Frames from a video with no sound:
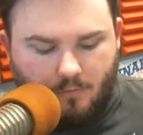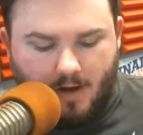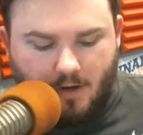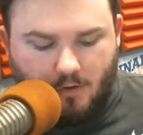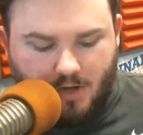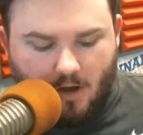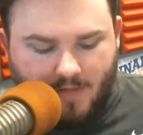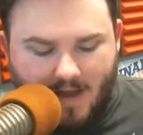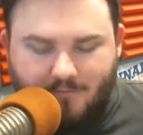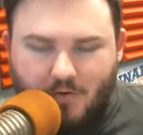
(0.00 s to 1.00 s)
Right, Coach.
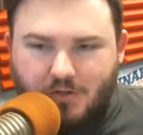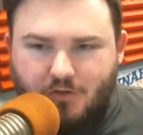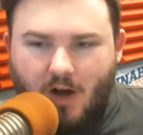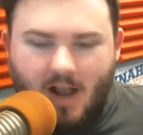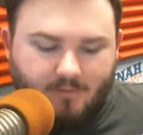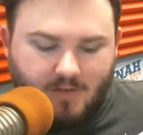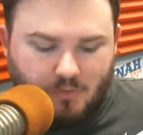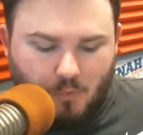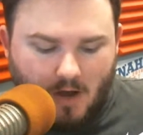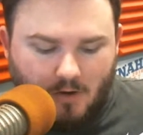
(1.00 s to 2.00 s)
On that first drive
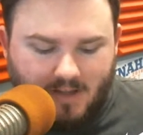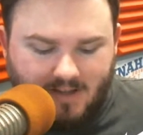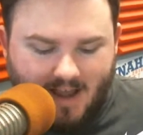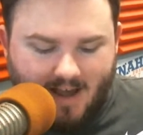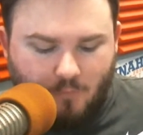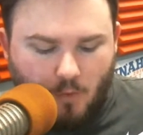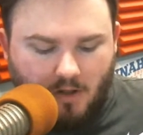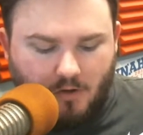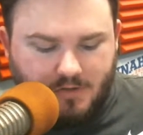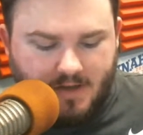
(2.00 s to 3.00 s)
as well, you have one
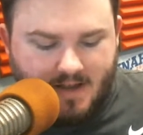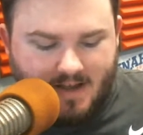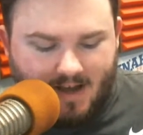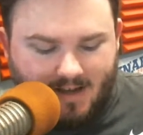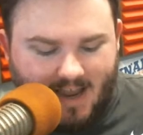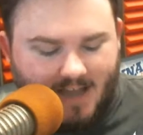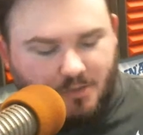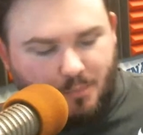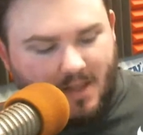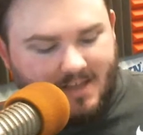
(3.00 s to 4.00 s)
of those
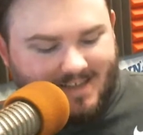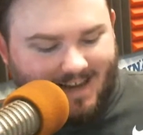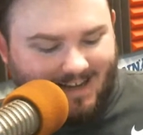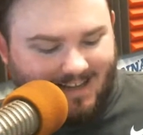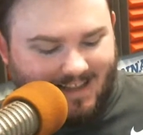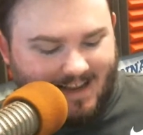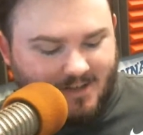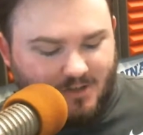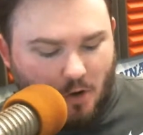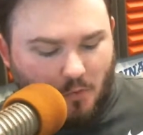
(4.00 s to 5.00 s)
gadget plays get in the
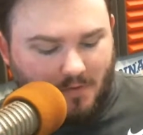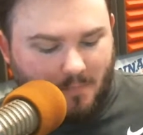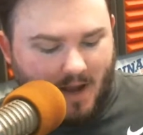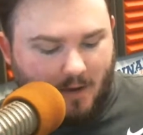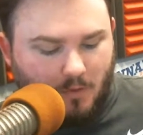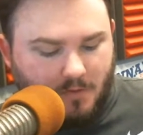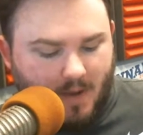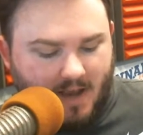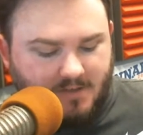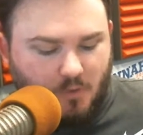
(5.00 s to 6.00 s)
end zone with the backwards
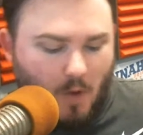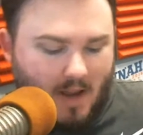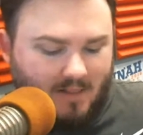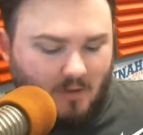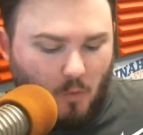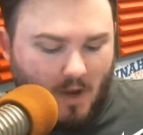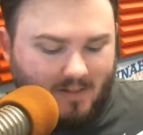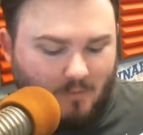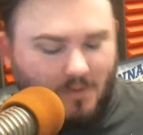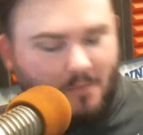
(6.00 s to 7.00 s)
pass to Wakeland
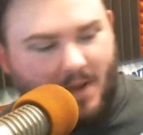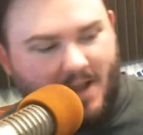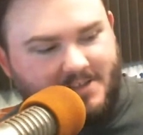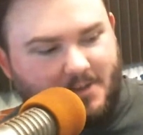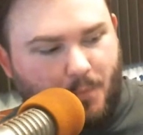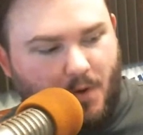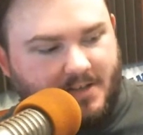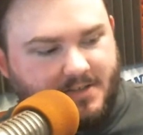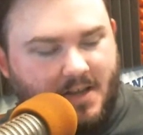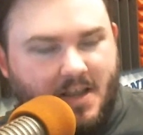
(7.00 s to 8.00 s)
with the pass to
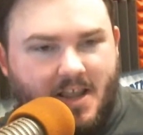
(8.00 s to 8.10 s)
Prince,